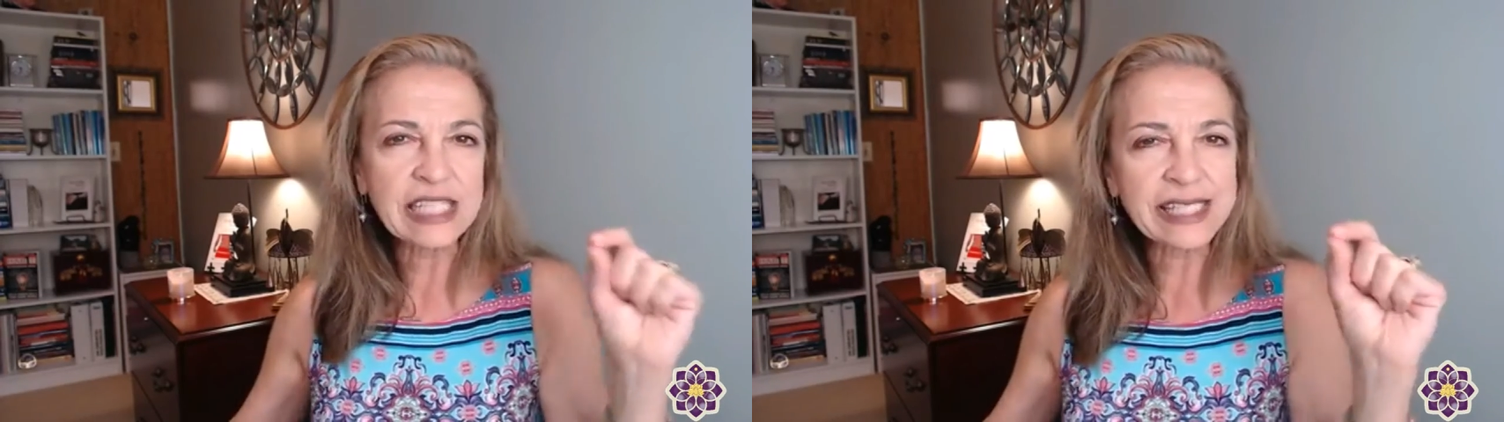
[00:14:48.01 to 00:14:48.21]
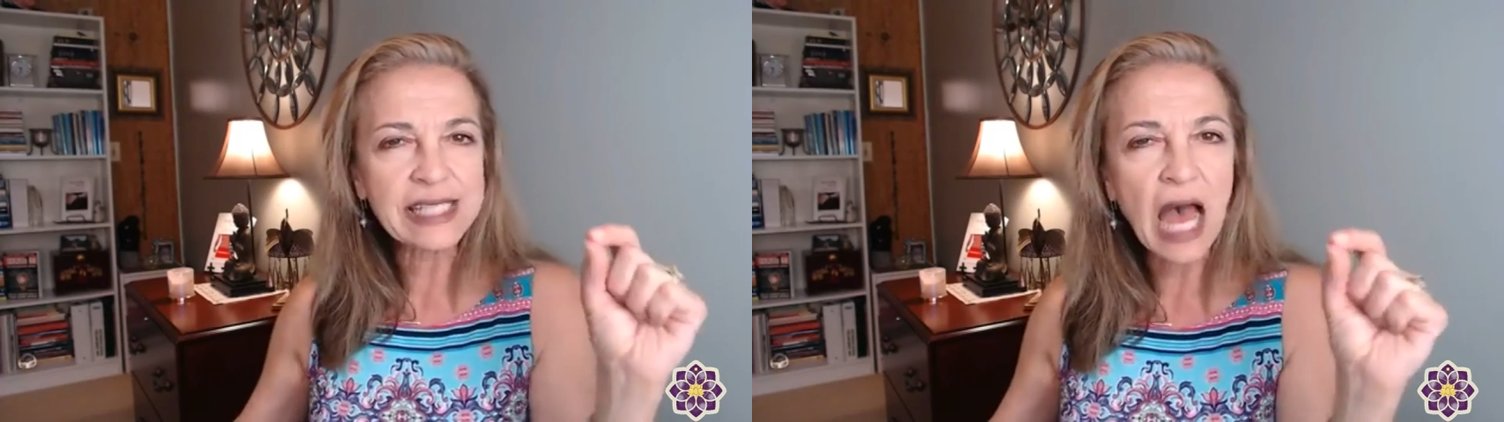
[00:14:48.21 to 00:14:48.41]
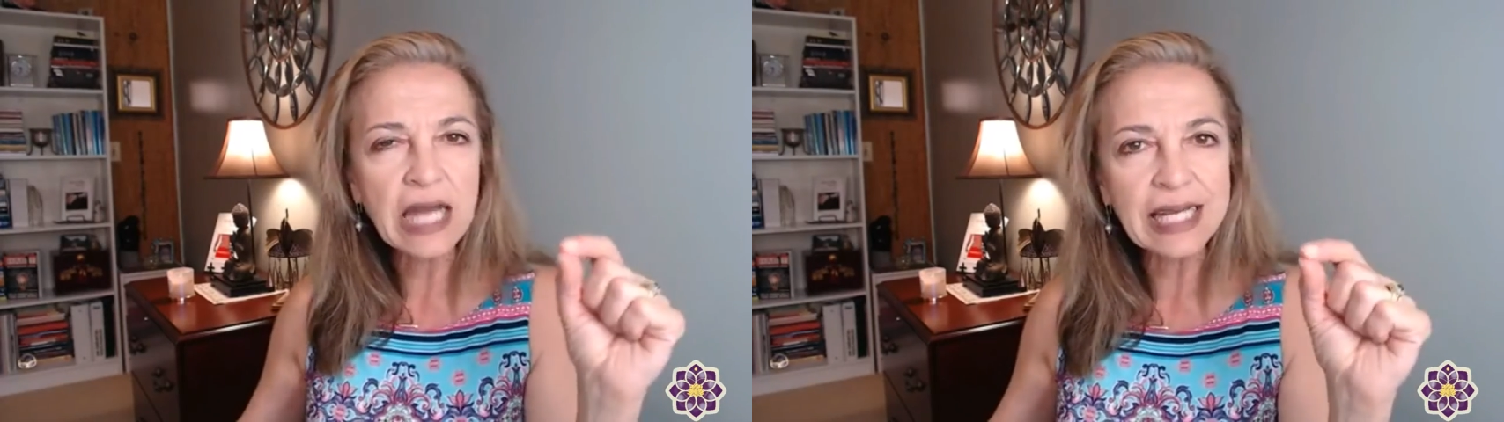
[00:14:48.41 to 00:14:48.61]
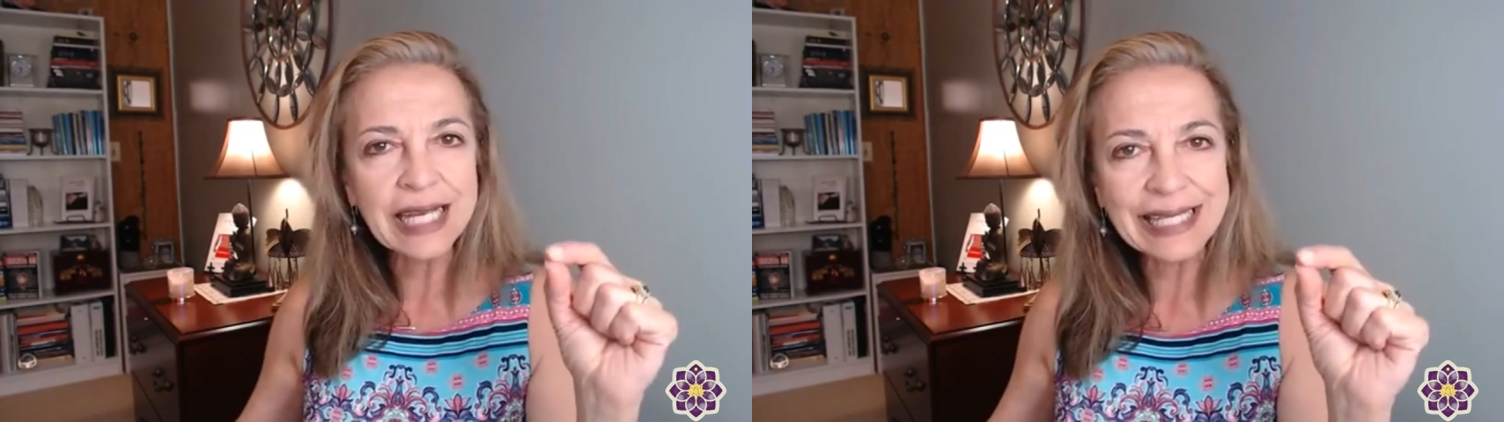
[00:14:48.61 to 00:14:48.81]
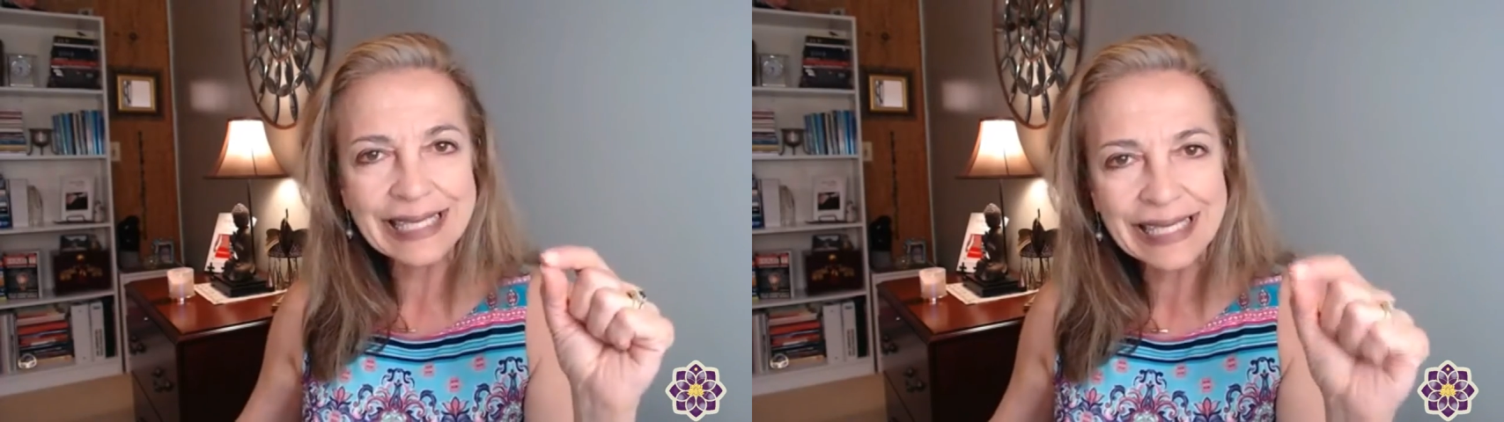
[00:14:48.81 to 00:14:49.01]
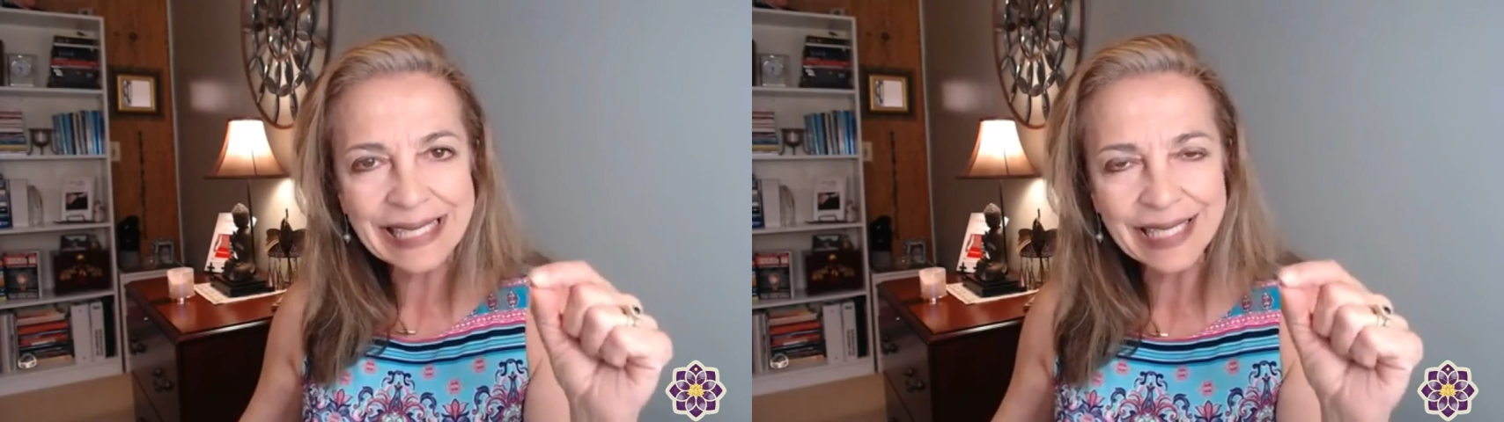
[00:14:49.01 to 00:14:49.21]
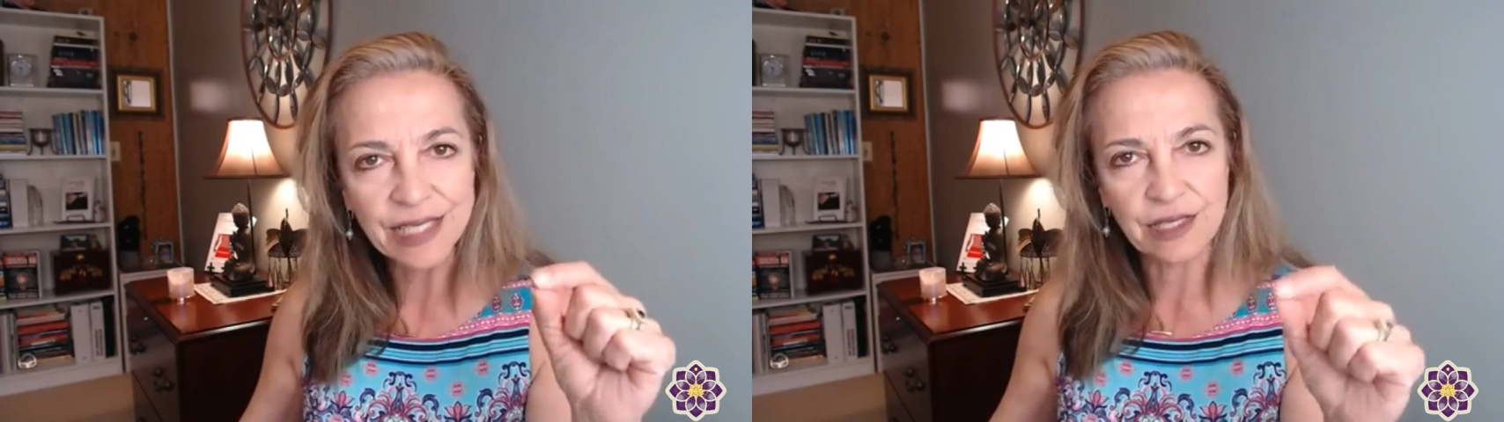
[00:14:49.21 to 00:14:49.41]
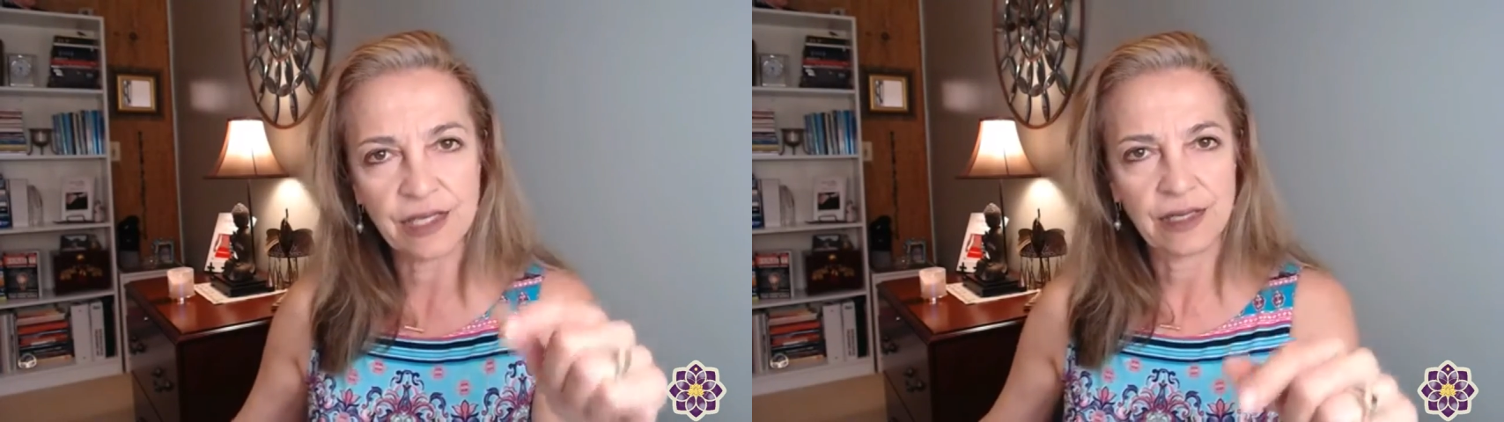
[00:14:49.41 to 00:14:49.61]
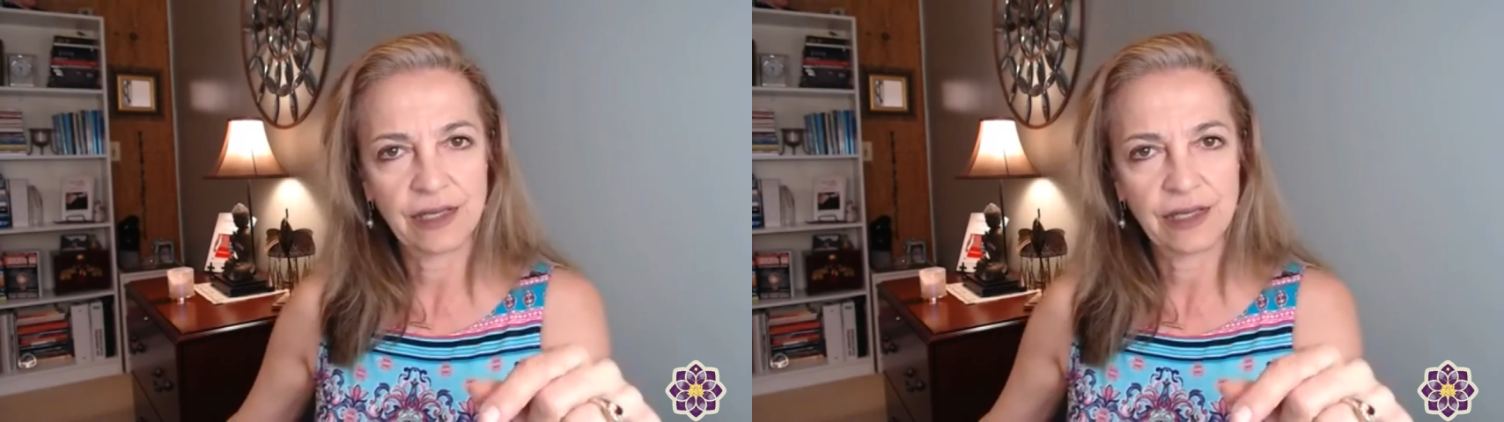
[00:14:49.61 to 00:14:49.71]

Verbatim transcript: It's not a need.